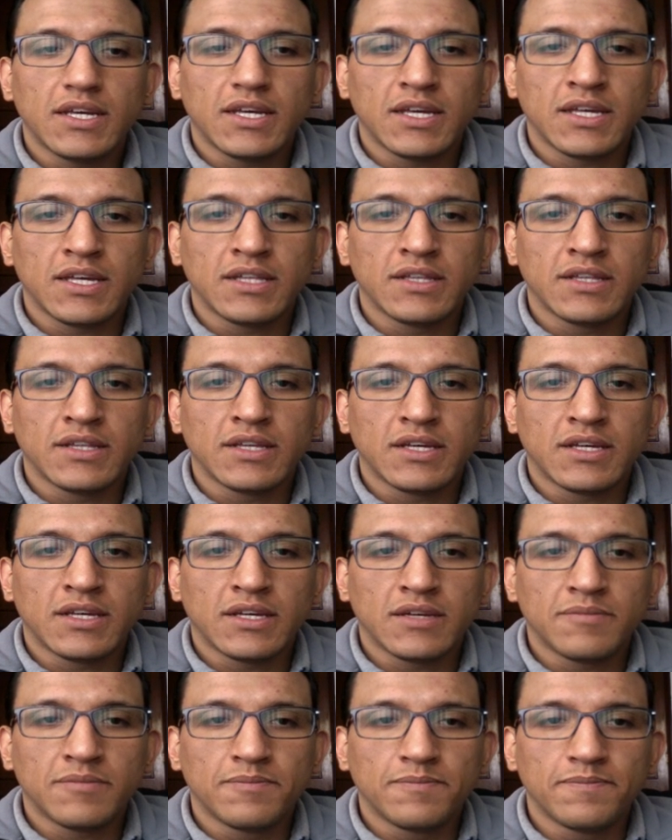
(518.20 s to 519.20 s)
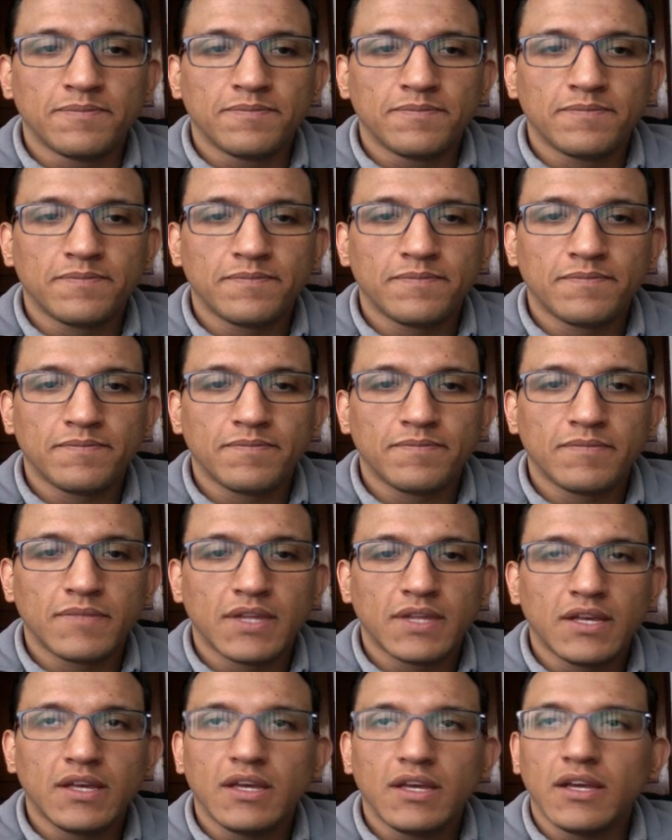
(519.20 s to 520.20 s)
and
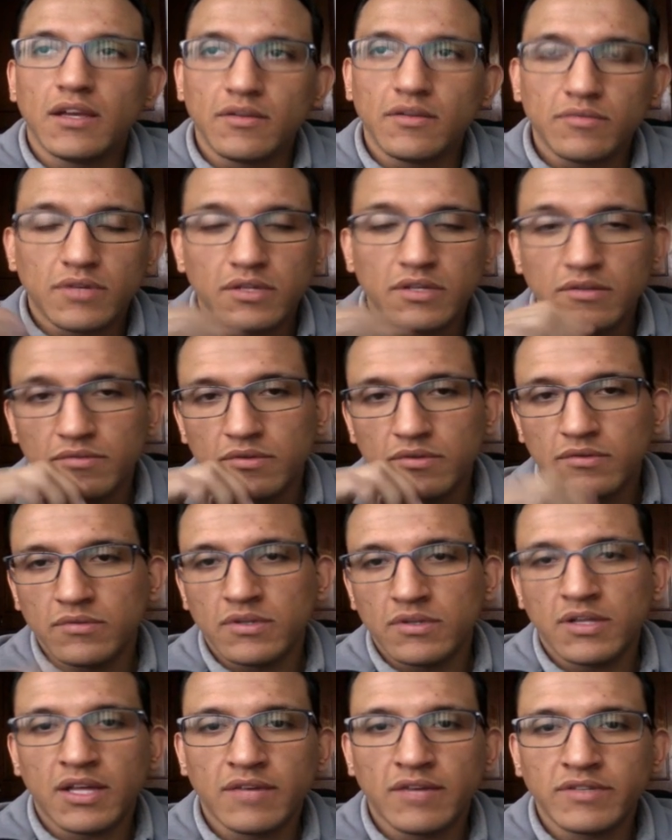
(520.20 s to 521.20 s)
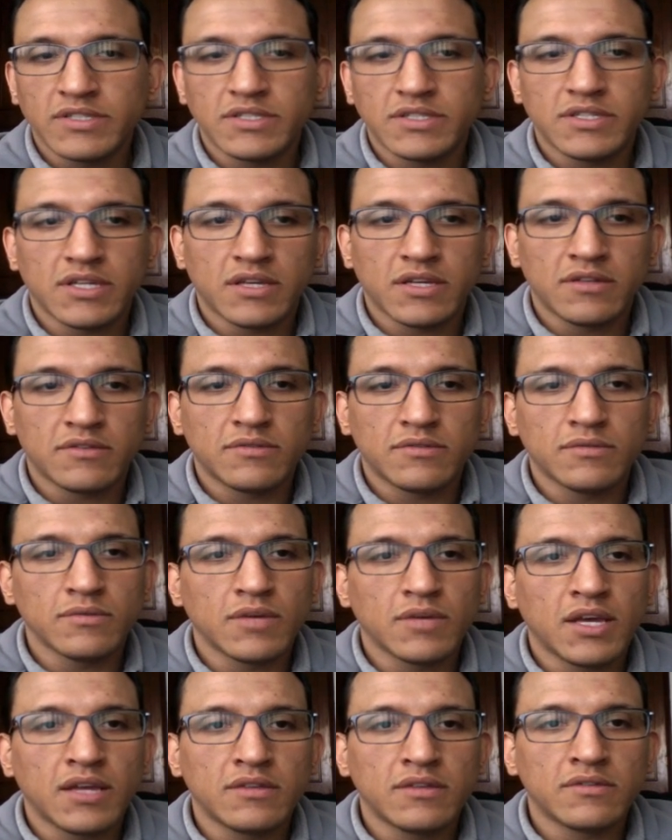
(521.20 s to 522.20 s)
each one of you will have a chance
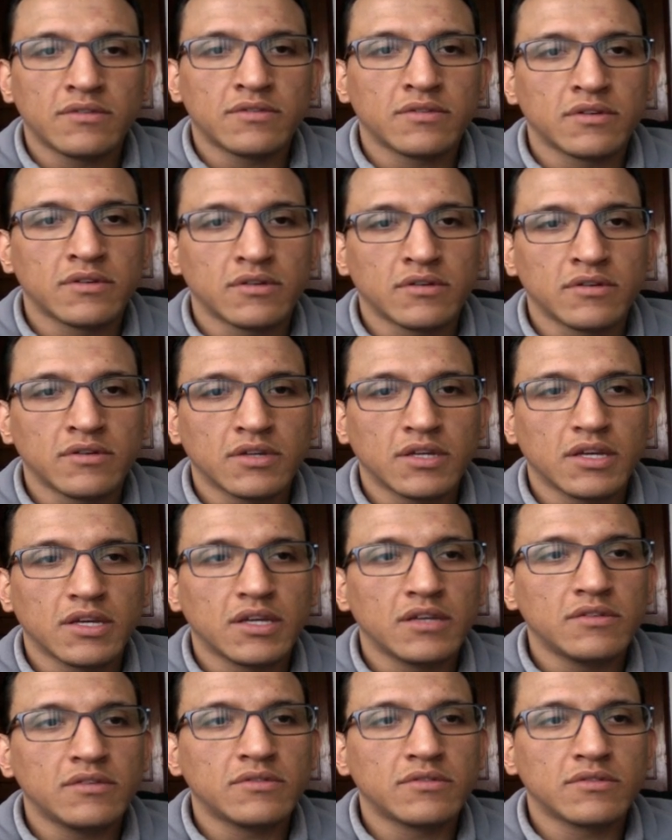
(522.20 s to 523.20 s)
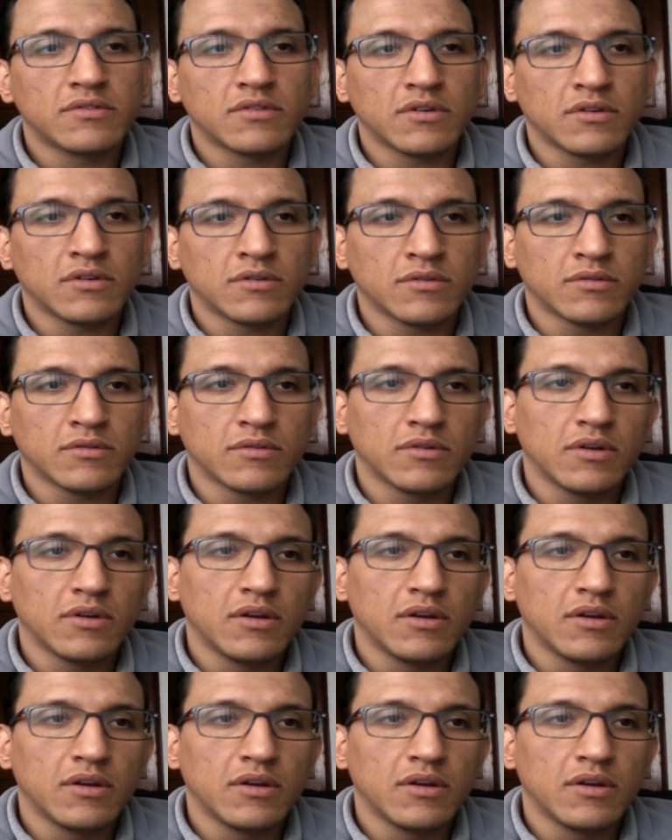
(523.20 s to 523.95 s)
to answer. Okay, so